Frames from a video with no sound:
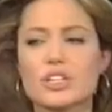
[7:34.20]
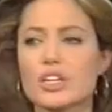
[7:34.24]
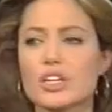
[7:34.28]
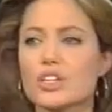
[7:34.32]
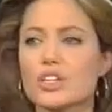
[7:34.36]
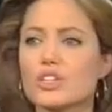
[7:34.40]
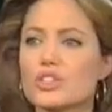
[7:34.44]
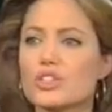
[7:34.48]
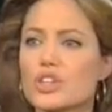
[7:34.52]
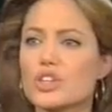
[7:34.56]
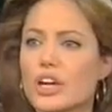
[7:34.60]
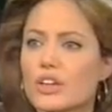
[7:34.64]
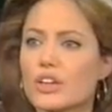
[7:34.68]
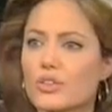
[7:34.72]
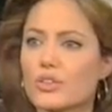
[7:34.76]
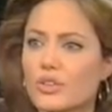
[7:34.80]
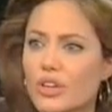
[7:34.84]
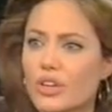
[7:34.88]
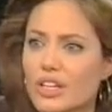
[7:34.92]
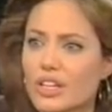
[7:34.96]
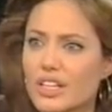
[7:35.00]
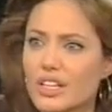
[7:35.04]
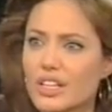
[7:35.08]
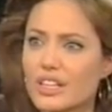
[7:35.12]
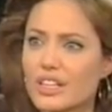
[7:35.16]
is just in
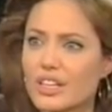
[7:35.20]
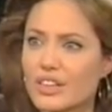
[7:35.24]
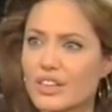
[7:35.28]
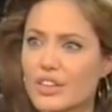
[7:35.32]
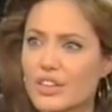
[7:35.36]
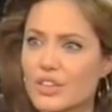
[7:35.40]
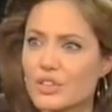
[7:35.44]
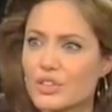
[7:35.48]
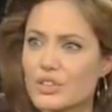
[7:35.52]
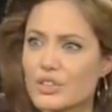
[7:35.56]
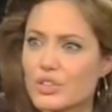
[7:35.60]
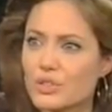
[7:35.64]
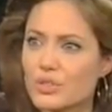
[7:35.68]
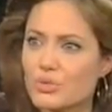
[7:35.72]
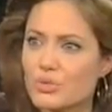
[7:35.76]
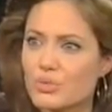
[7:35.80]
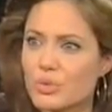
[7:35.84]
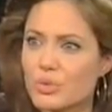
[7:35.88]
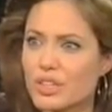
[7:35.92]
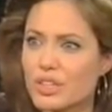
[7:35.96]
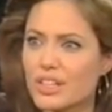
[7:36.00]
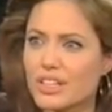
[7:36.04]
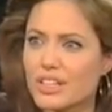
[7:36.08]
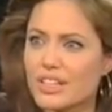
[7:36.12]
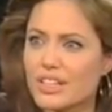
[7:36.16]
general, anything that is just
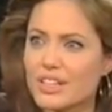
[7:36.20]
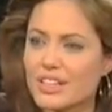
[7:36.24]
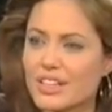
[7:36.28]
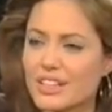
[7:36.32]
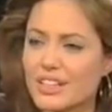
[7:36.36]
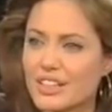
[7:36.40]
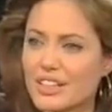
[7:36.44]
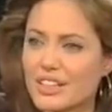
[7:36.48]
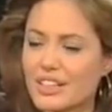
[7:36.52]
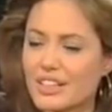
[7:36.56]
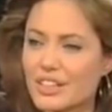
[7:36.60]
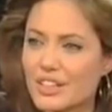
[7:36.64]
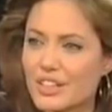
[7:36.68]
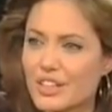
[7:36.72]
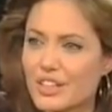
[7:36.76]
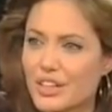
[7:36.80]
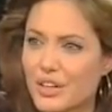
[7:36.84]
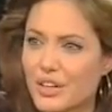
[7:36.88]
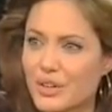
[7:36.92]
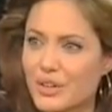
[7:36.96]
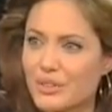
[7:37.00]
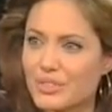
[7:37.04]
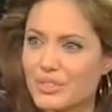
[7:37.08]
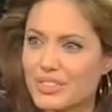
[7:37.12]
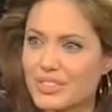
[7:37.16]
really,
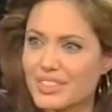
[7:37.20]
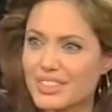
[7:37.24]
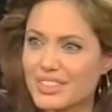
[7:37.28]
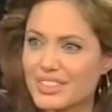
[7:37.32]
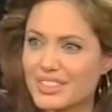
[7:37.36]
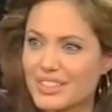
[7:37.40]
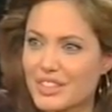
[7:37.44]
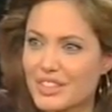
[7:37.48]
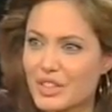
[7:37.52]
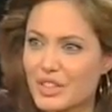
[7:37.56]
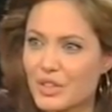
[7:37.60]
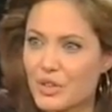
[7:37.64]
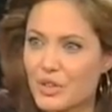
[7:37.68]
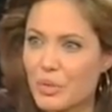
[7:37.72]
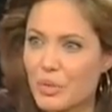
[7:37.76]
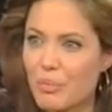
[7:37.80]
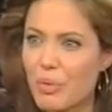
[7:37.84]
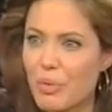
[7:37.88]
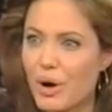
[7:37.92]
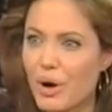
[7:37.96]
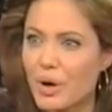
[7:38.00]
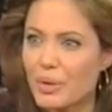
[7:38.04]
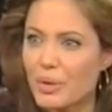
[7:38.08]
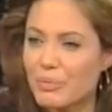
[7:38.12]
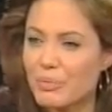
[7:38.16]
you know, the
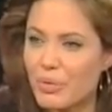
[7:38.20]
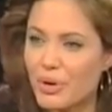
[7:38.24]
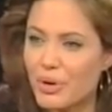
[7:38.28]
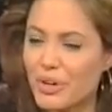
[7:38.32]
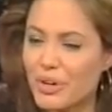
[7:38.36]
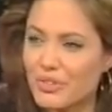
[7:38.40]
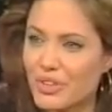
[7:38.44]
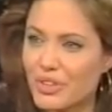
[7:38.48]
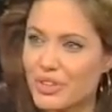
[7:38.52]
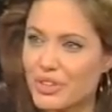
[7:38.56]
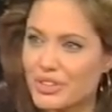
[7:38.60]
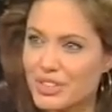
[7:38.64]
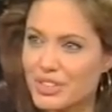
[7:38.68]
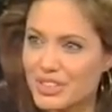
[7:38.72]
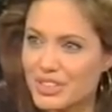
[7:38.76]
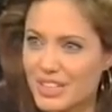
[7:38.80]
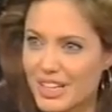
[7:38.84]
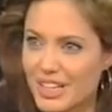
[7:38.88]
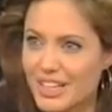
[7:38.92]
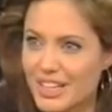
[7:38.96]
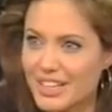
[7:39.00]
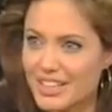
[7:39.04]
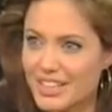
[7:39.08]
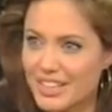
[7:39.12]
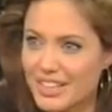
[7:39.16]
bottom part of our
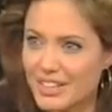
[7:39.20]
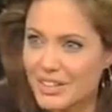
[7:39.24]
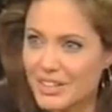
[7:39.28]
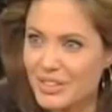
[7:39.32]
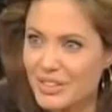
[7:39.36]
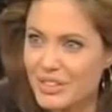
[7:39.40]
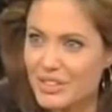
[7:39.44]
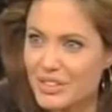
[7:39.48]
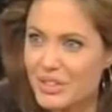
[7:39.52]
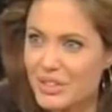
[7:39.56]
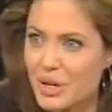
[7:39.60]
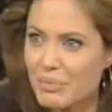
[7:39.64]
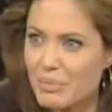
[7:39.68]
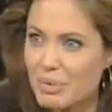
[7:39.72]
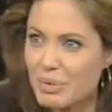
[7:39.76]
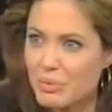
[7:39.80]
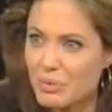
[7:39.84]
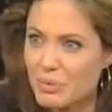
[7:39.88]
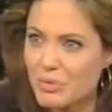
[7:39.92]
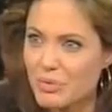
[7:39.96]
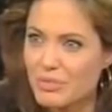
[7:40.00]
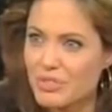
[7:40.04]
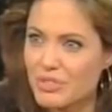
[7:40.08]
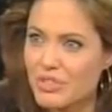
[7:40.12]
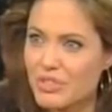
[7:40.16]
society, and all that. You get
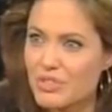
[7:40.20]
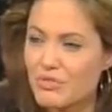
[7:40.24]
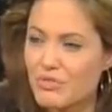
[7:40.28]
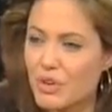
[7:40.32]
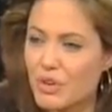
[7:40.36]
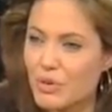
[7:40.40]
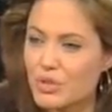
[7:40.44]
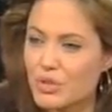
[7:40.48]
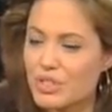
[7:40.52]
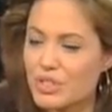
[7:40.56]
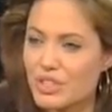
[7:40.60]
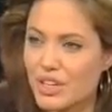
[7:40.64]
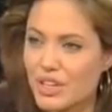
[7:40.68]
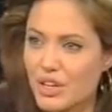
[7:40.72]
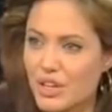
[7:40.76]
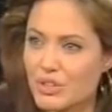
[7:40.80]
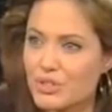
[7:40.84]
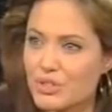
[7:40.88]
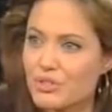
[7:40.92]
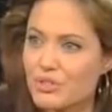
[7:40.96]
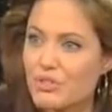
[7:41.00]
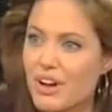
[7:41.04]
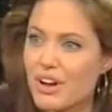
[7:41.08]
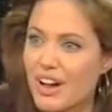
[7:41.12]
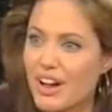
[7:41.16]
people just focusing
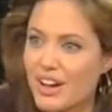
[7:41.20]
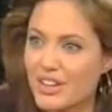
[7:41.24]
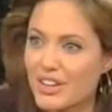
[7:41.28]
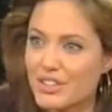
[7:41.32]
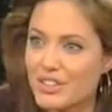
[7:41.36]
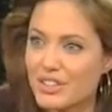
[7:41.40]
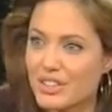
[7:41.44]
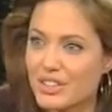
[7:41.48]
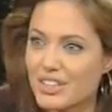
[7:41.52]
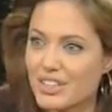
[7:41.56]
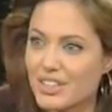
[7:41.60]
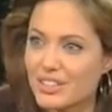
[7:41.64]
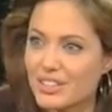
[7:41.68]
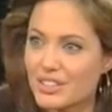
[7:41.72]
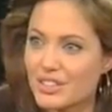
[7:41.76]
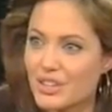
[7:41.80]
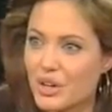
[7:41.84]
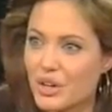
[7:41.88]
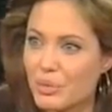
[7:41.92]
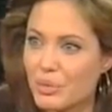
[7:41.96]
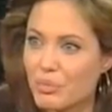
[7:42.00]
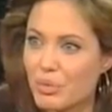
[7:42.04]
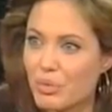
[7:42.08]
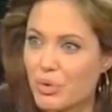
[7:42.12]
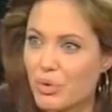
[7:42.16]
on trash and things
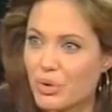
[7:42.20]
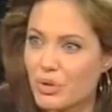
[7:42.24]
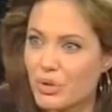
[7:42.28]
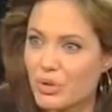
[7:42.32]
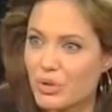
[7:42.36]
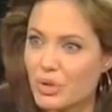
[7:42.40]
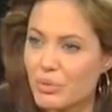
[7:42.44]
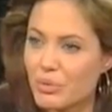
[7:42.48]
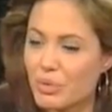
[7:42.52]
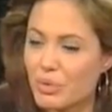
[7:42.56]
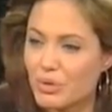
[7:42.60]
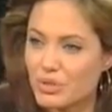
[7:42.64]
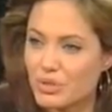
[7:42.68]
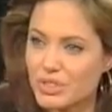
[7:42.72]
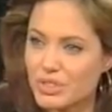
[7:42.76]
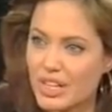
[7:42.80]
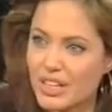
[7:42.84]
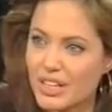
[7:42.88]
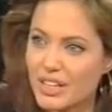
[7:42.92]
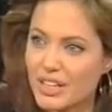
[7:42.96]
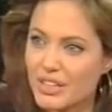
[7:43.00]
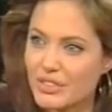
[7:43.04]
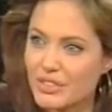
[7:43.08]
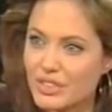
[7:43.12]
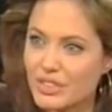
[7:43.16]
that aren't important, or the most
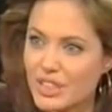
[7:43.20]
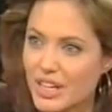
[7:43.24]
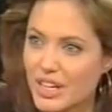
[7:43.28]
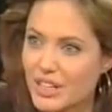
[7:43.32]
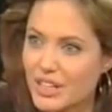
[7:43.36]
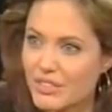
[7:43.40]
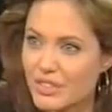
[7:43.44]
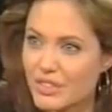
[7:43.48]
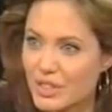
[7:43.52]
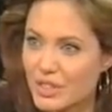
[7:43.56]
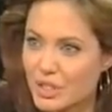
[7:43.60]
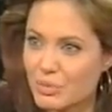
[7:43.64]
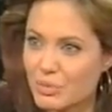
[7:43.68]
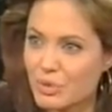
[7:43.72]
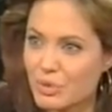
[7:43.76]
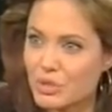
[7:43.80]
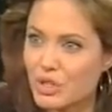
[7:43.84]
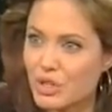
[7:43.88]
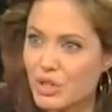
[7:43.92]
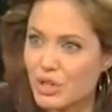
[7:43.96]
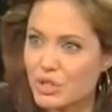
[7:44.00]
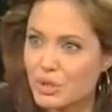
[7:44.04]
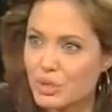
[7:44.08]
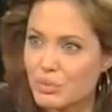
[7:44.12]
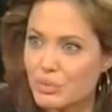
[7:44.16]
negative side of things, the
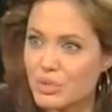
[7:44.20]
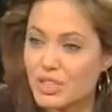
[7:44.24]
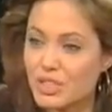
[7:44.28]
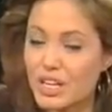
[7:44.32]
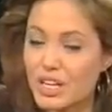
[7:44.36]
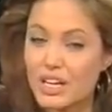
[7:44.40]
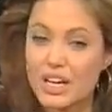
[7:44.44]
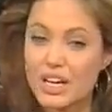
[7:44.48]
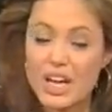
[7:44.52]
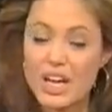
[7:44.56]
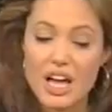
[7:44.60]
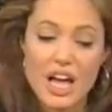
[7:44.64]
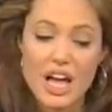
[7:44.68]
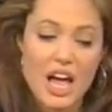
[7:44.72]
most gossipy side.